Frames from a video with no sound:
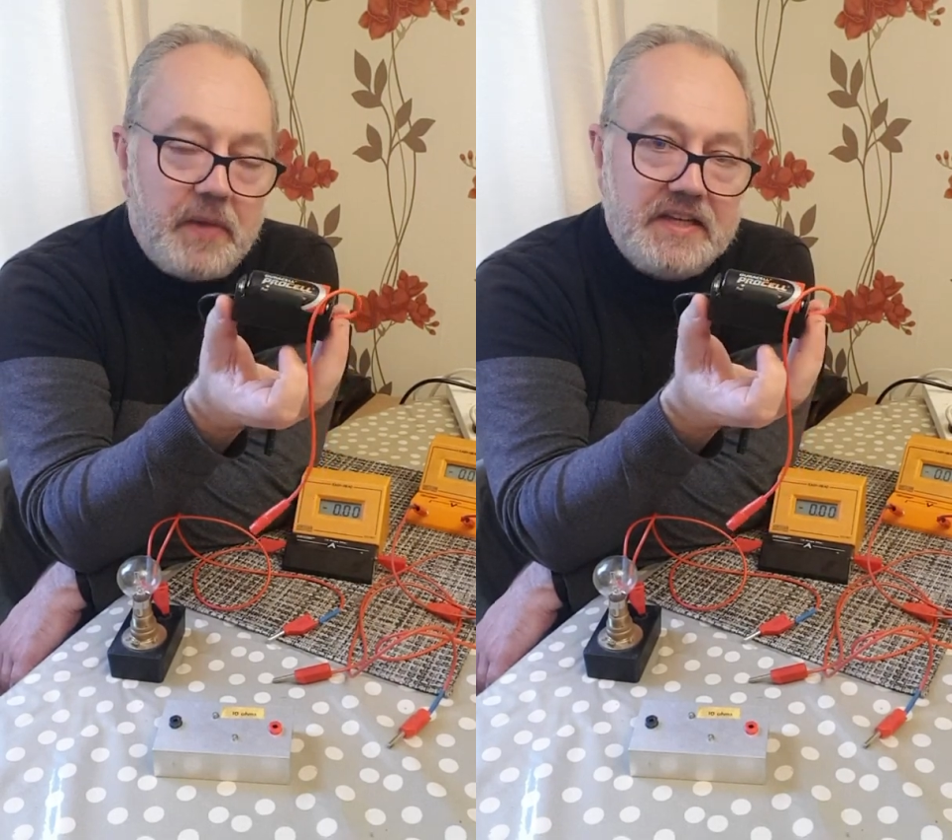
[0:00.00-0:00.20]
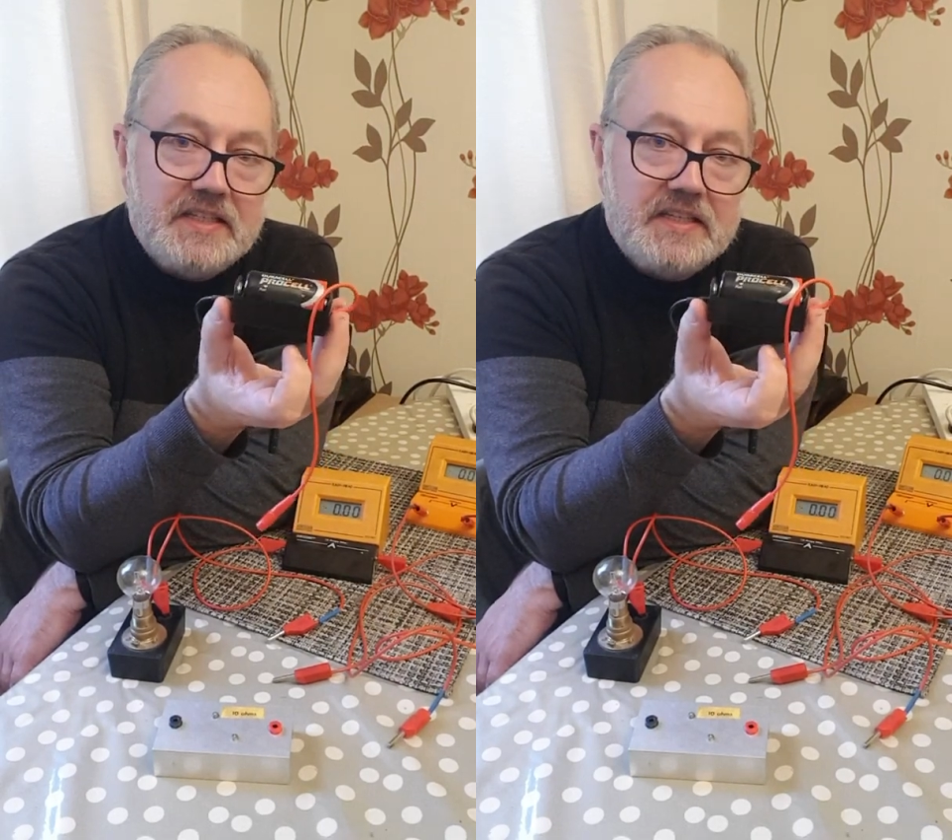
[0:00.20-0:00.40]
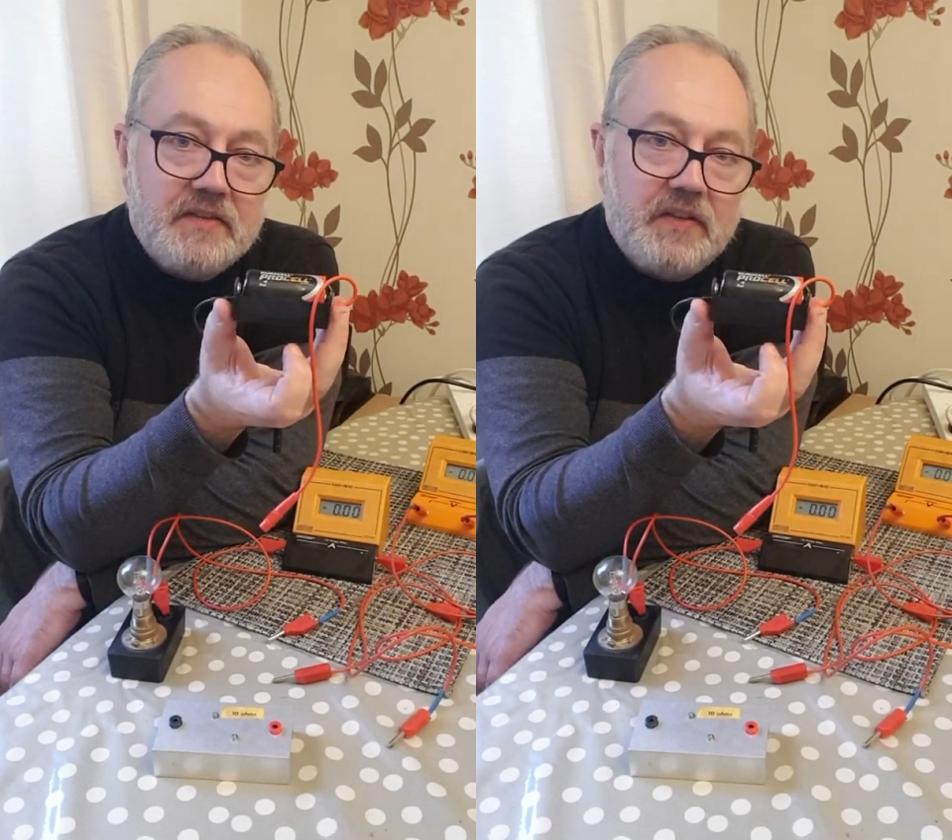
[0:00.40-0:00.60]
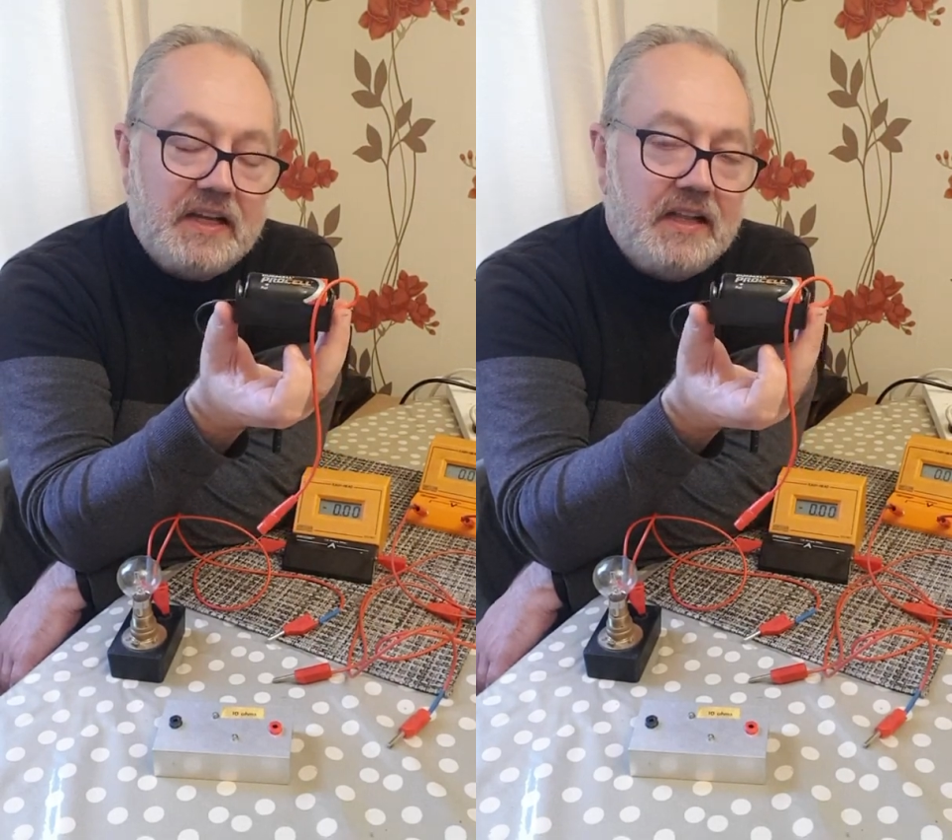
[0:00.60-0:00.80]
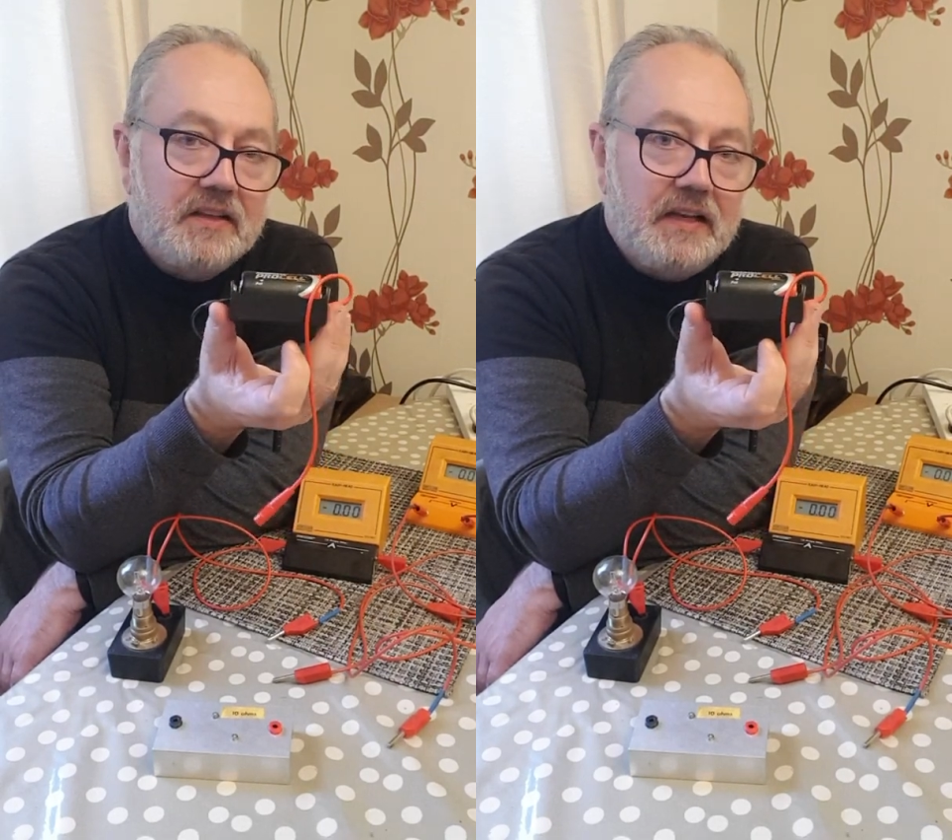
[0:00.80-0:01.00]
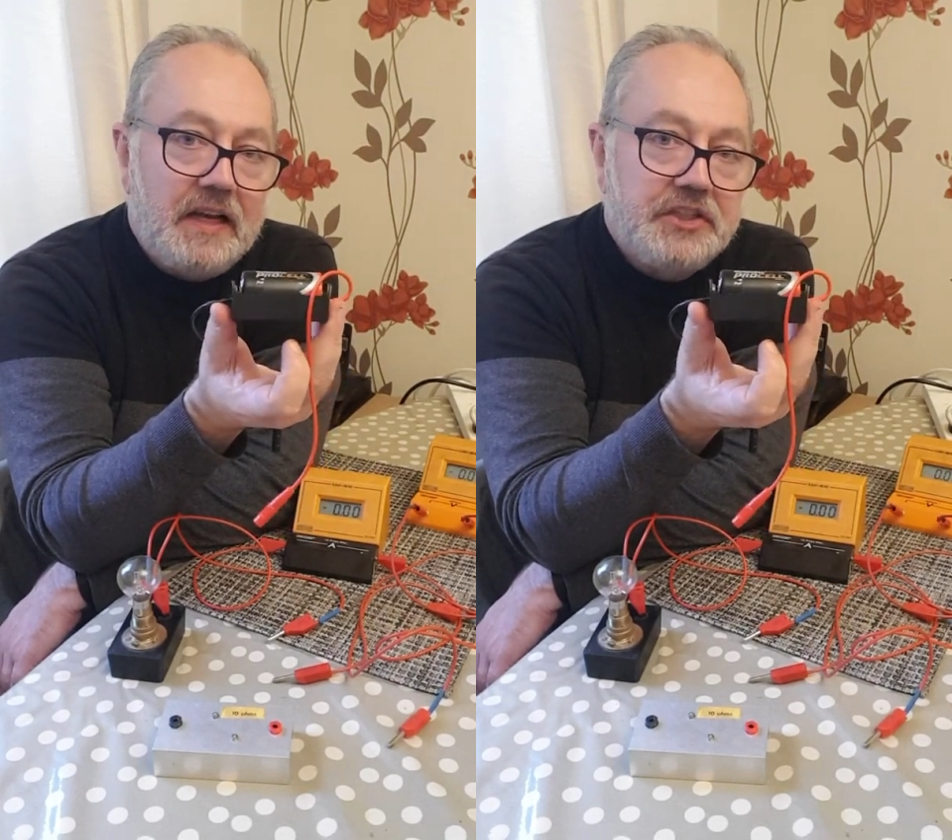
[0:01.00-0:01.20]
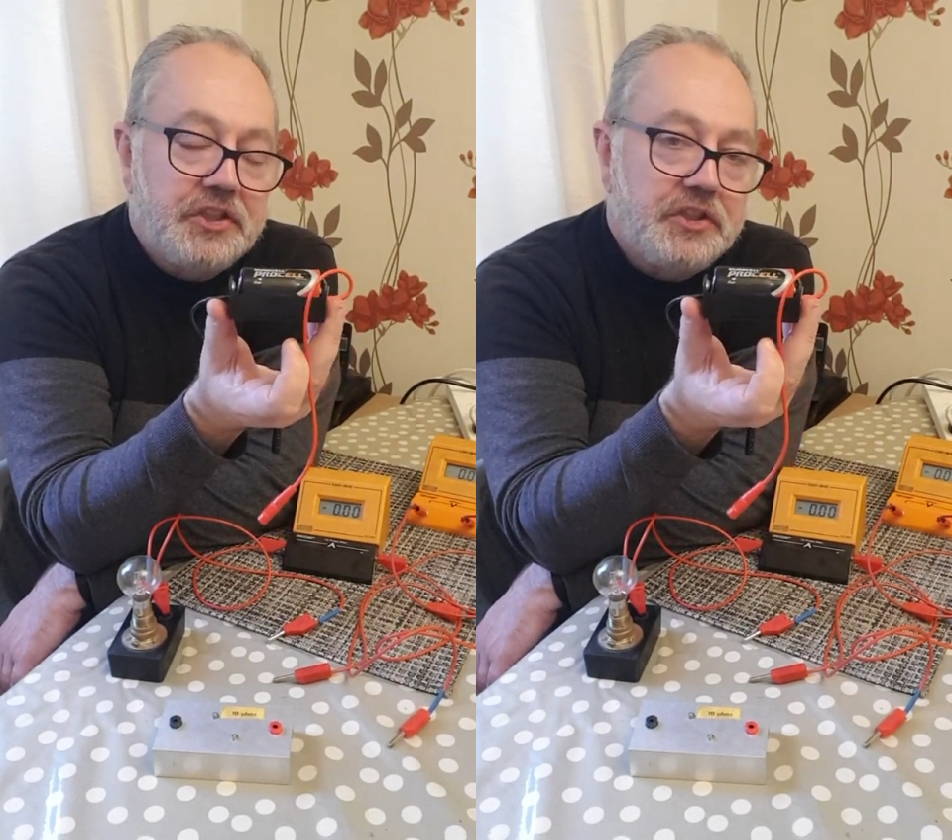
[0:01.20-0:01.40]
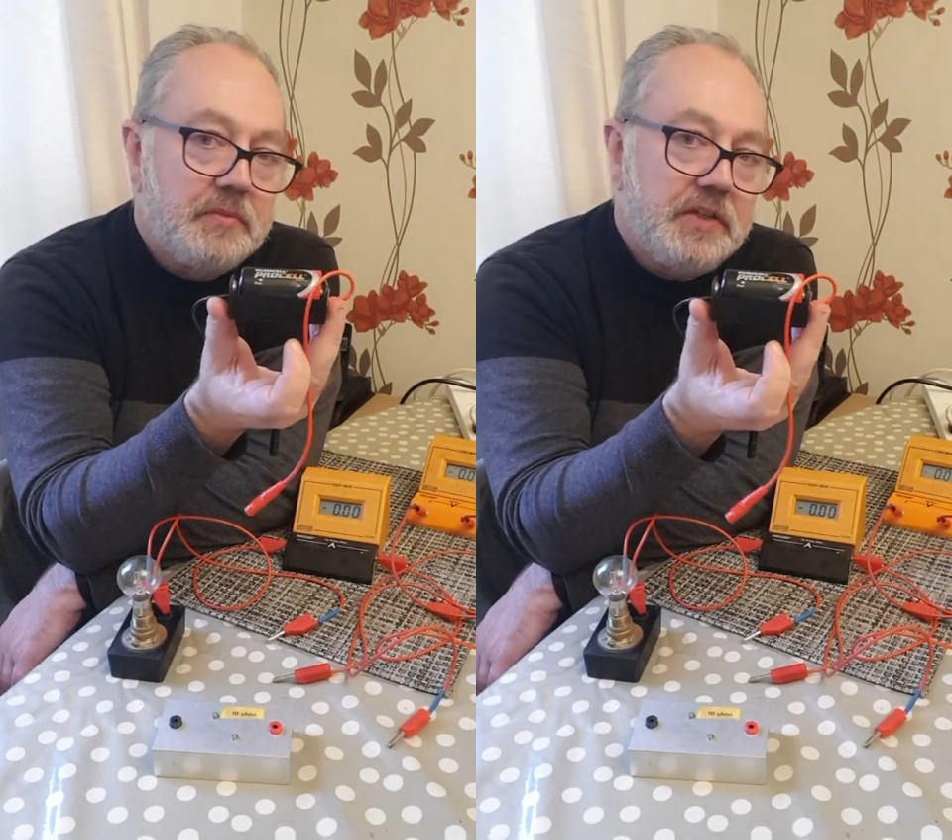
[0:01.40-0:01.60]
basis of the
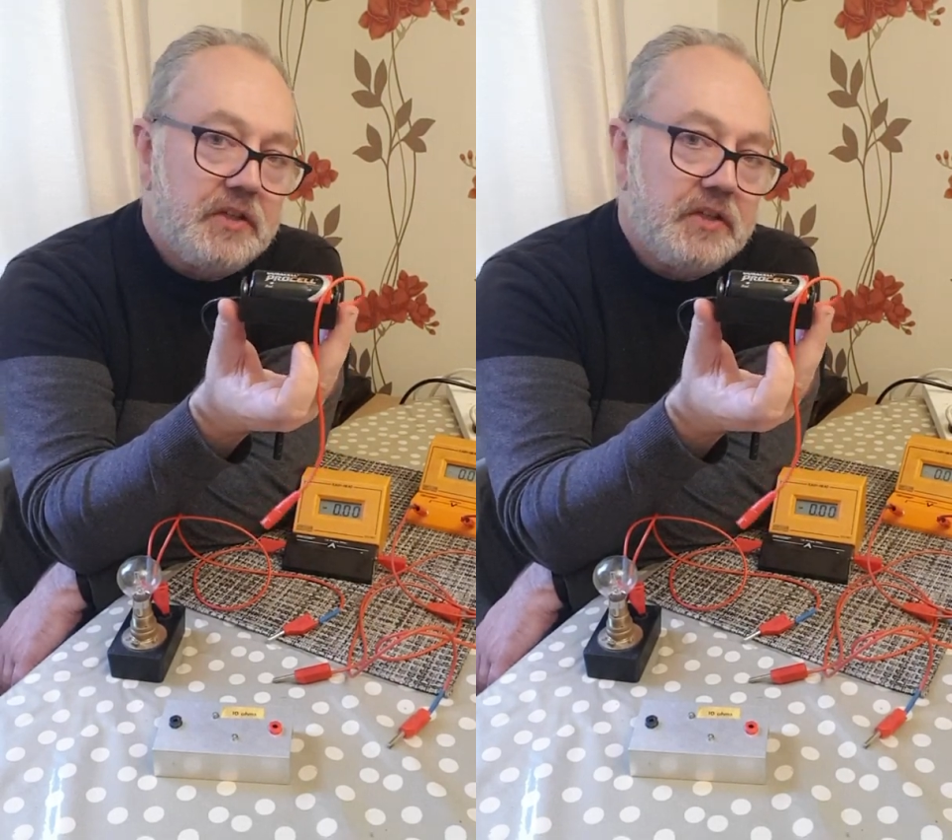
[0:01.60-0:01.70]
calculations you'll be